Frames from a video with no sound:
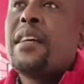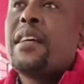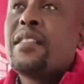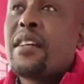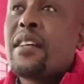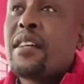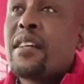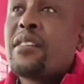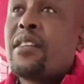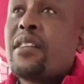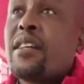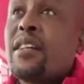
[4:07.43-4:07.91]

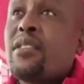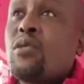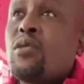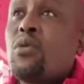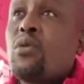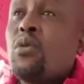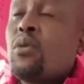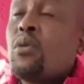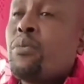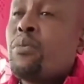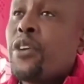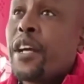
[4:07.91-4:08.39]
His Excellency
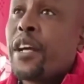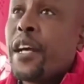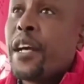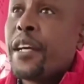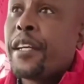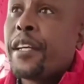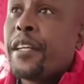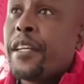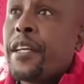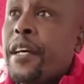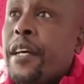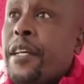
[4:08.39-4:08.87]
Uhuru
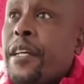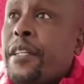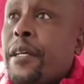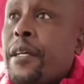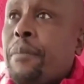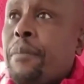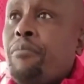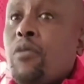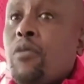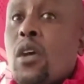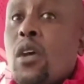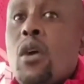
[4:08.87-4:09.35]

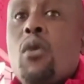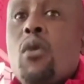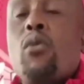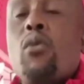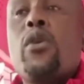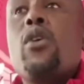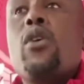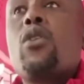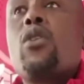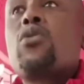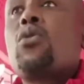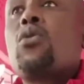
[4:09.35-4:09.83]

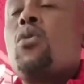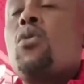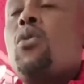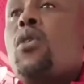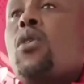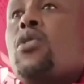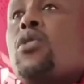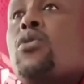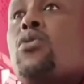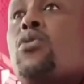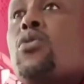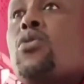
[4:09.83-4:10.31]
Kenyatta, we
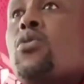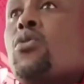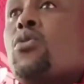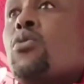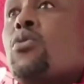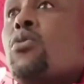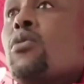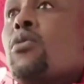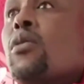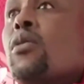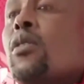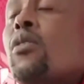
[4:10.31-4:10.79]
also want to
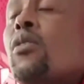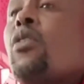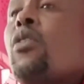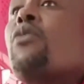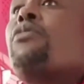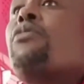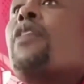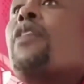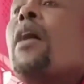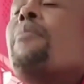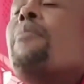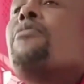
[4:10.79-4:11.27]

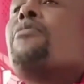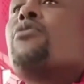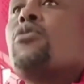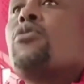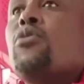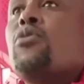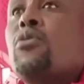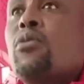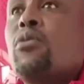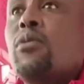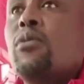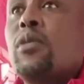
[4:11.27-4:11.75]
confirm
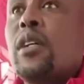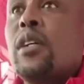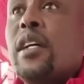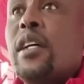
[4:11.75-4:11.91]
to you